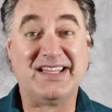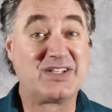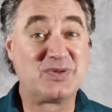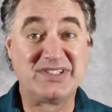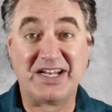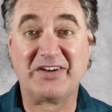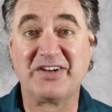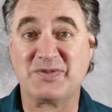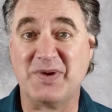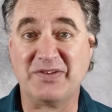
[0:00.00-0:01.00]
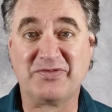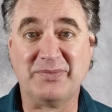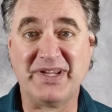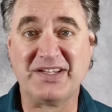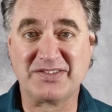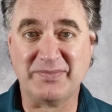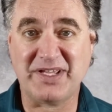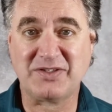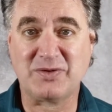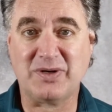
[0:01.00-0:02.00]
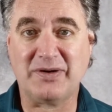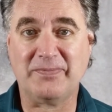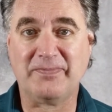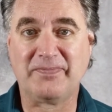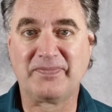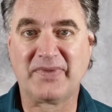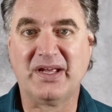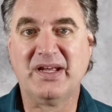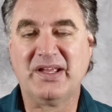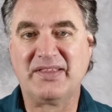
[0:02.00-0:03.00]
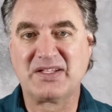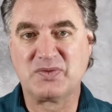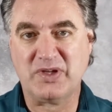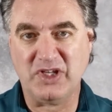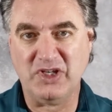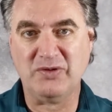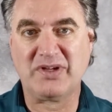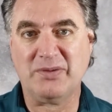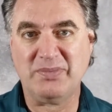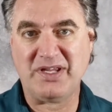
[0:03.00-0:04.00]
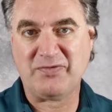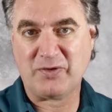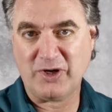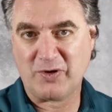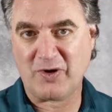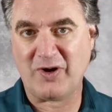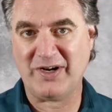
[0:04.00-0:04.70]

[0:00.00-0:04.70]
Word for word: That's what Darren has been for me as a mentor. That's what you can be for your